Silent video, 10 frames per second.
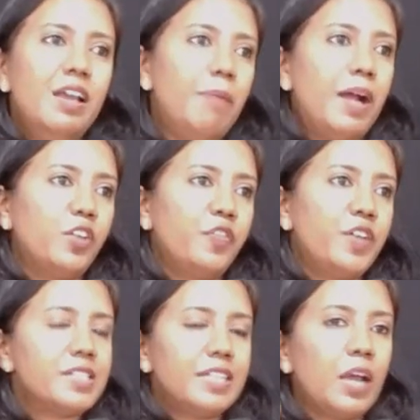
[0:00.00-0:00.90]
part of
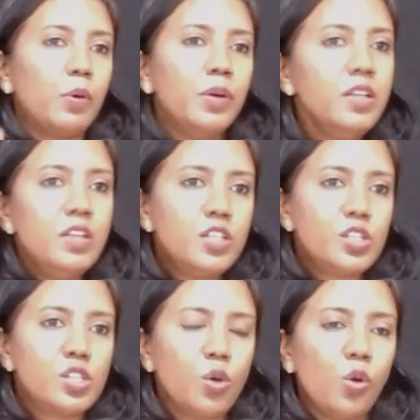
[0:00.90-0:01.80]
us in our
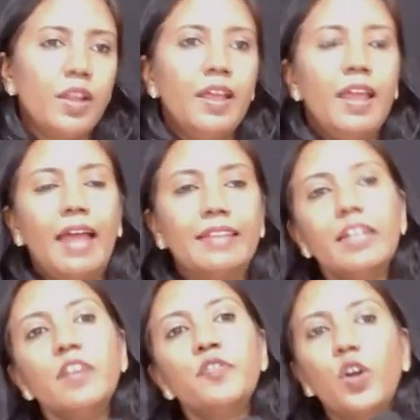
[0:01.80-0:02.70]
soul and then
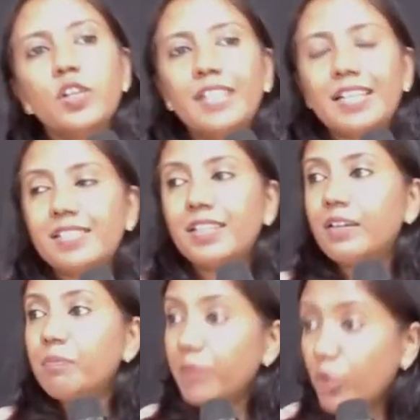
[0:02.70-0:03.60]
of course there's the
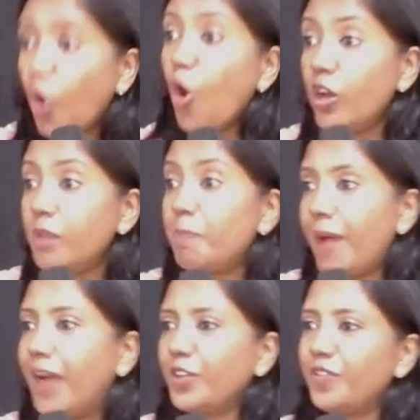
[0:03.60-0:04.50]
core
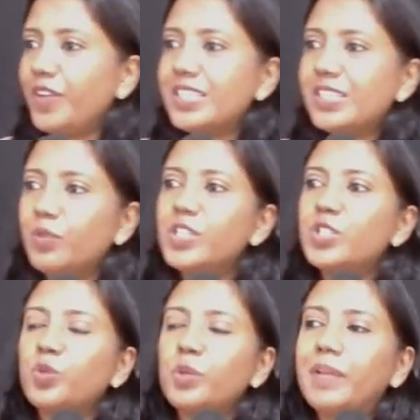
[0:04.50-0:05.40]
part of us which
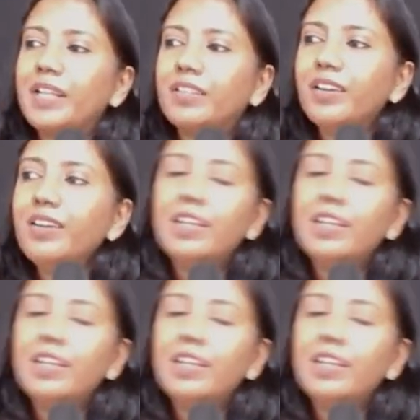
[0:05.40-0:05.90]
would be the